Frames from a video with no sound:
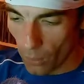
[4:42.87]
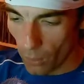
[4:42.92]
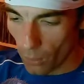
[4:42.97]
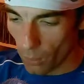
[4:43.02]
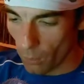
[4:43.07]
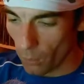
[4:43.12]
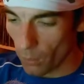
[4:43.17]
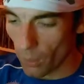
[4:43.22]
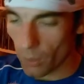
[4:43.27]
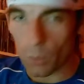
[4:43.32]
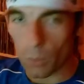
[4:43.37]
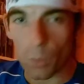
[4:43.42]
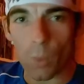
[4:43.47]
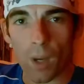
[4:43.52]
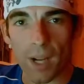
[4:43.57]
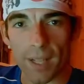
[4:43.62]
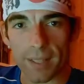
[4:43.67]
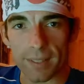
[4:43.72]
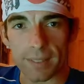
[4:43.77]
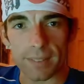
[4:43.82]
what
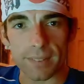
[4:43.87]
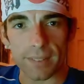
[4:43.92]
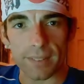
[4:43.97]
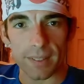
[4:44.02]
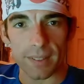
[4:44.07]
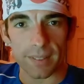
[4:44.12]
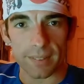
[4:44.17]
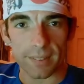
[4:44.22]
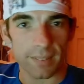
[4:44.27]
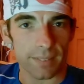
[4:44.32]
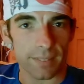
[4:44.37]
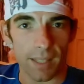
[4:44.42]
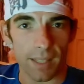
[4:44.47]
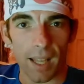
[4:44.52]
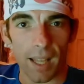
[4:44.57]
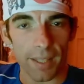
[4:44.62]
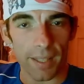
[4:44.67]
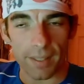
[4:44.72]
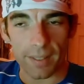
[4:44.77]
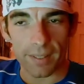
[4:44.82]
wine tastes
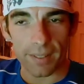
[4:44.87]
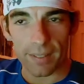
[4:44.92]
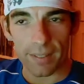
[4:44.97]
like.